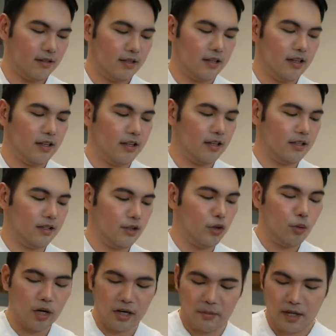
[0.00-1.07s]
because
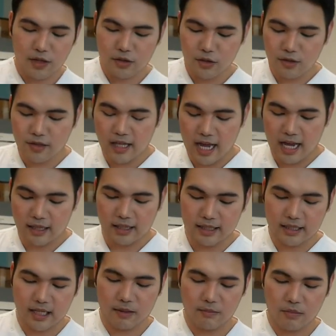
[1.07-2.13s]
you want to make sure that the
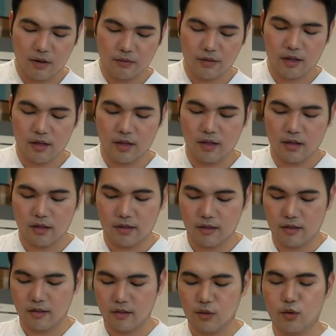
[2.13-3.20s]
tip of the
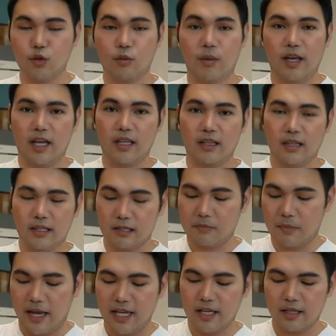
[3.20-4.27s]
tubing, the
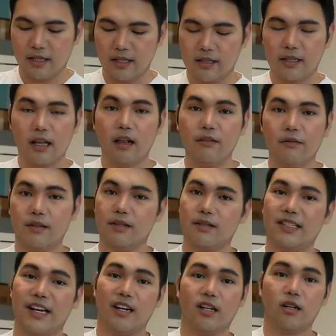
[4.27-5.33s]
spike itself, is
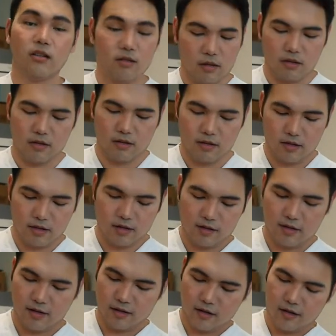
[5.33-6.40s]
sterile.
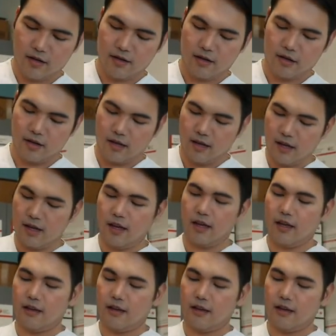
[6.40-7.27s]
Okay.